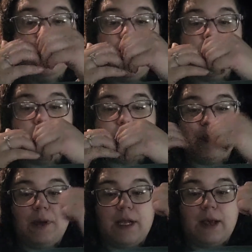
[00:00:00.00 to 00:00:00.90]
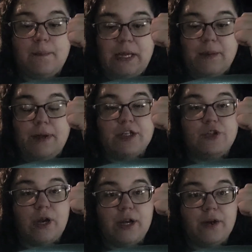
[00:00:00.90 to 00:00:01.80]
ended up splitting up me and my
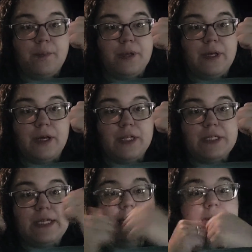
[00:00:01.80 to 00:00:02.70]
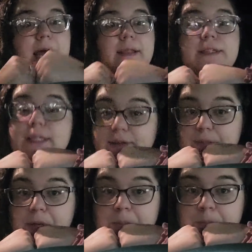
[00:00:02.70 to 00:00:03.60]
trainer, because he did not listen to
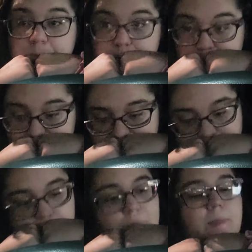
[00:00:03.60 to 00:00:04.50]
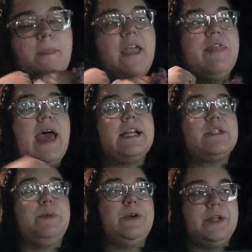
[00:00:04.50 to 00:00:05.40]
me. And that
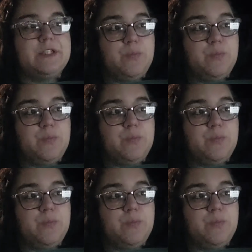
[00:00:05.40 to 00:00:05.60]
experience